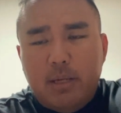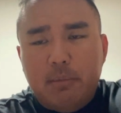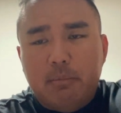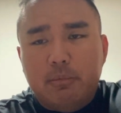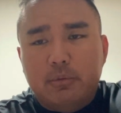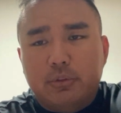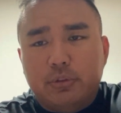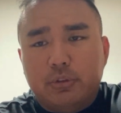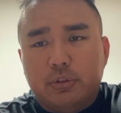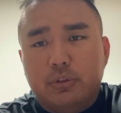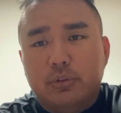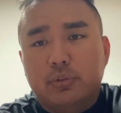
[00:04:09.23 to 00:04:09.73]

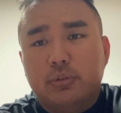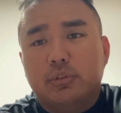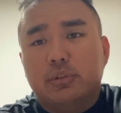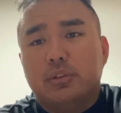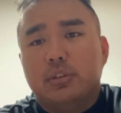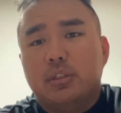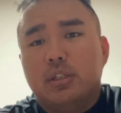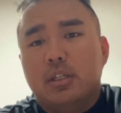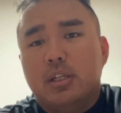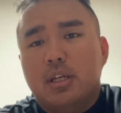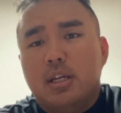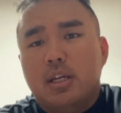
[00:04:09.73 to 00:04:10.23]

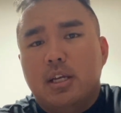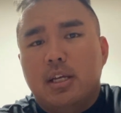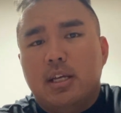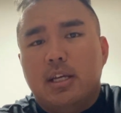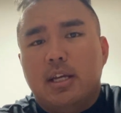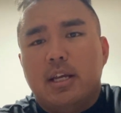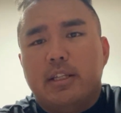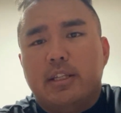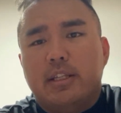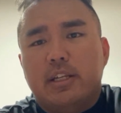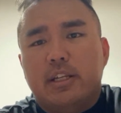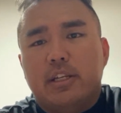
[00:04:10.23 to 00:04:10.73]
drills,
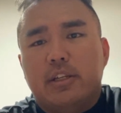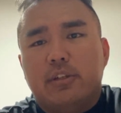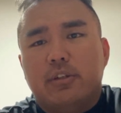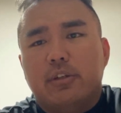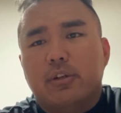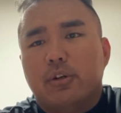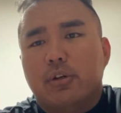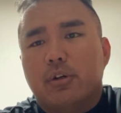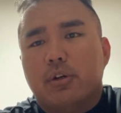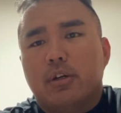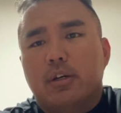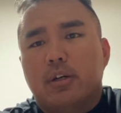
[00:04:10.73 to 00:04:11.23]
and then
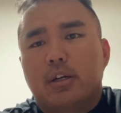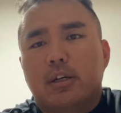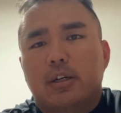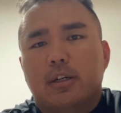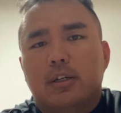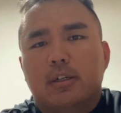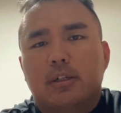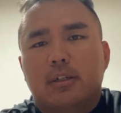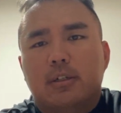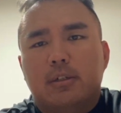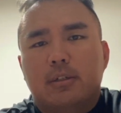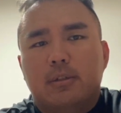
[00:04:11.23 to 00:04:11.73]
your,
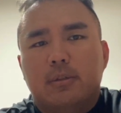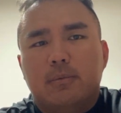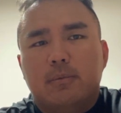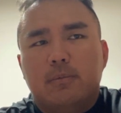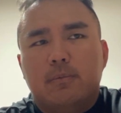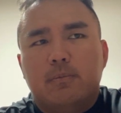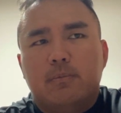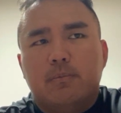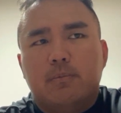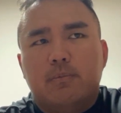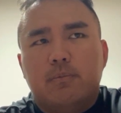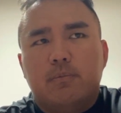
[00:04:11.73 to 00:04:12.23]

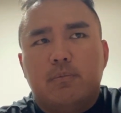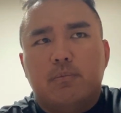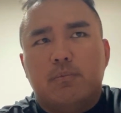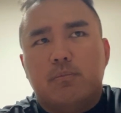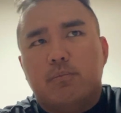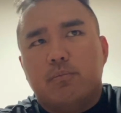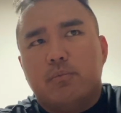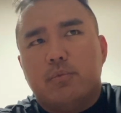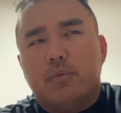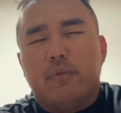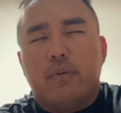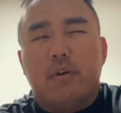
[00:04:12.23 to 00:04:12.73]

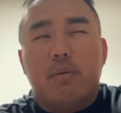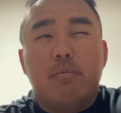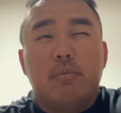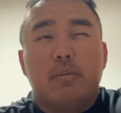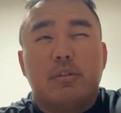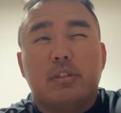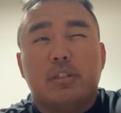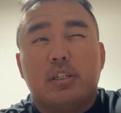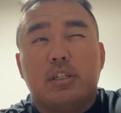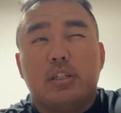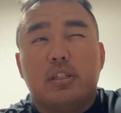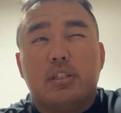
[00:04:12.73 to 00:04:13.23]
if I'm
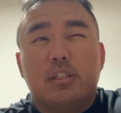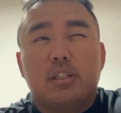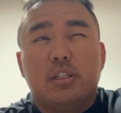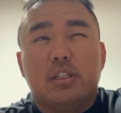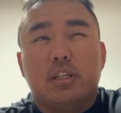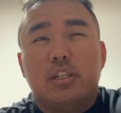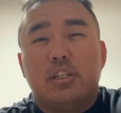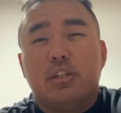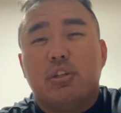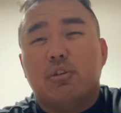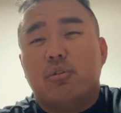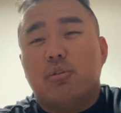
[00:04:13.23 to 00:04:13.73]
missing
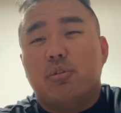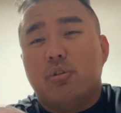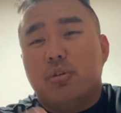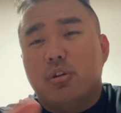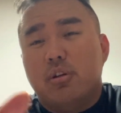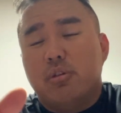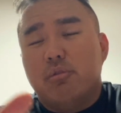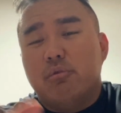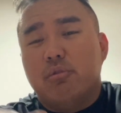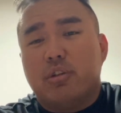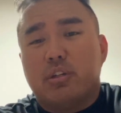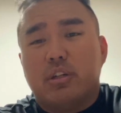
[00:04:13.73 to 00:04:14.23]
anything, and
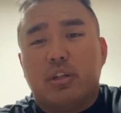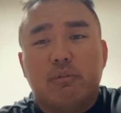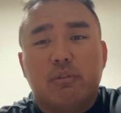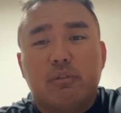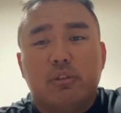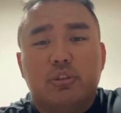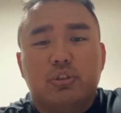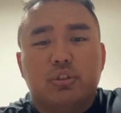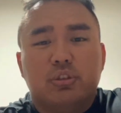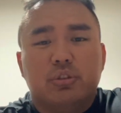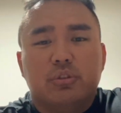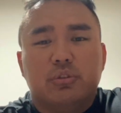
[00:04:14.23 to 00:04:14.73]
your
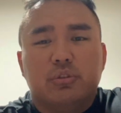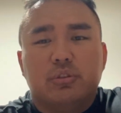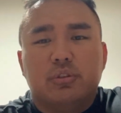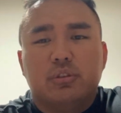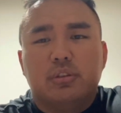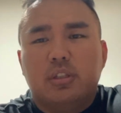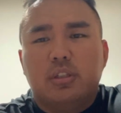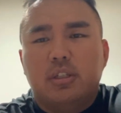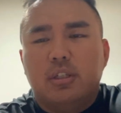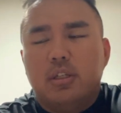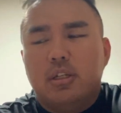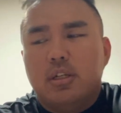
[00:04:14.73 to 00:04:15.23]
recovery drills,
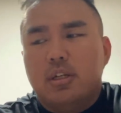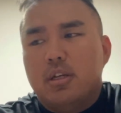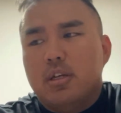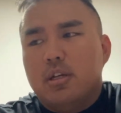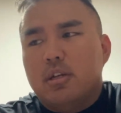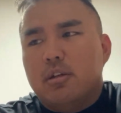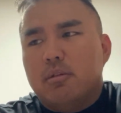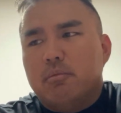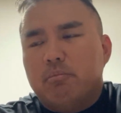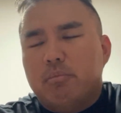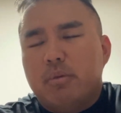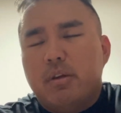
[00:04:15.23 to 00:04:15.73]

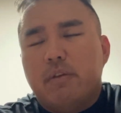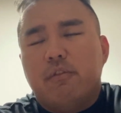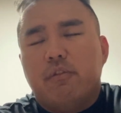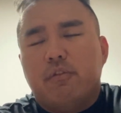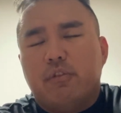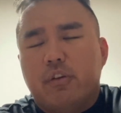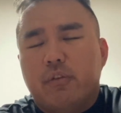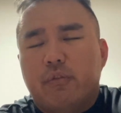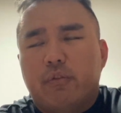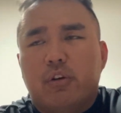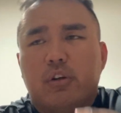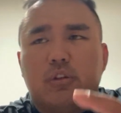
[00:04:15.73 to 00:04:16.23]
maybe
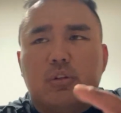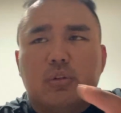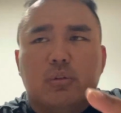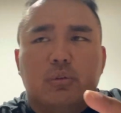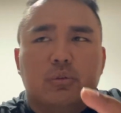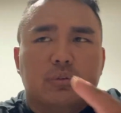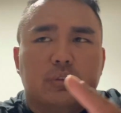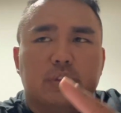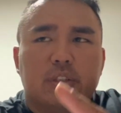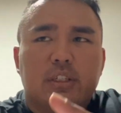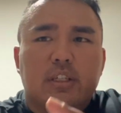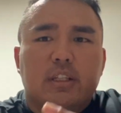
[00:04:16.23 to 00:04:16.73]
the
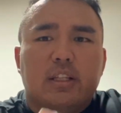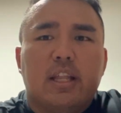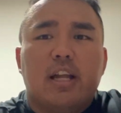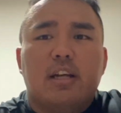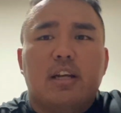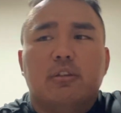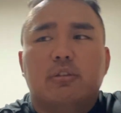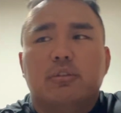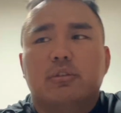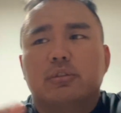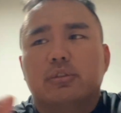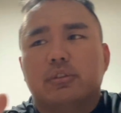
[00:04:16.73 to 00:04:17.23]
verticals and the
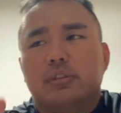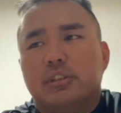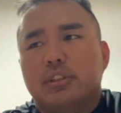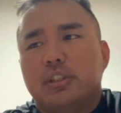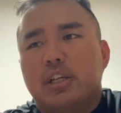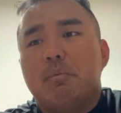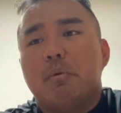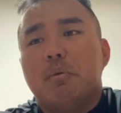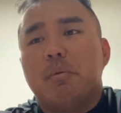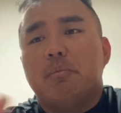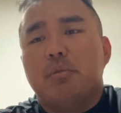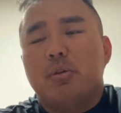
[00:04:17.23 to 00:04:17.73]
laterals and
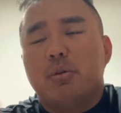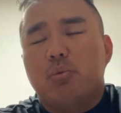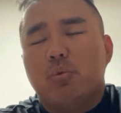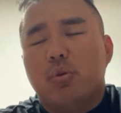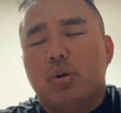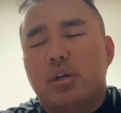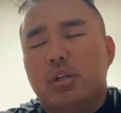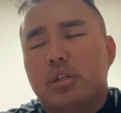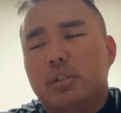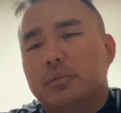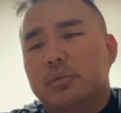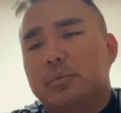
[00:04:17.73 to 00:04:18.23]
your
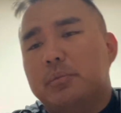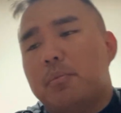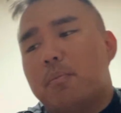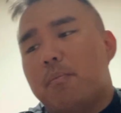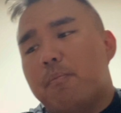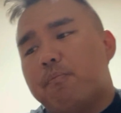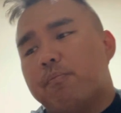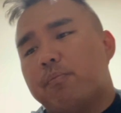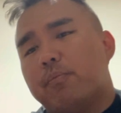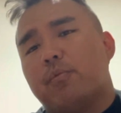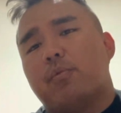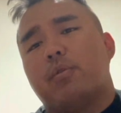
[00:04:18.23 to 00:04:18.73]
MMD1.
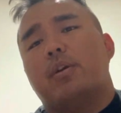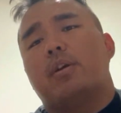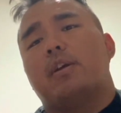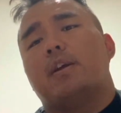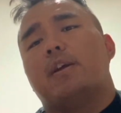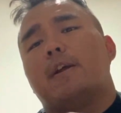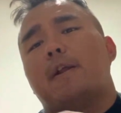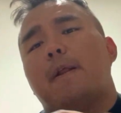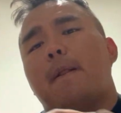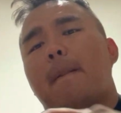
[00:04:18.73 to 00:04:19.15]
Right,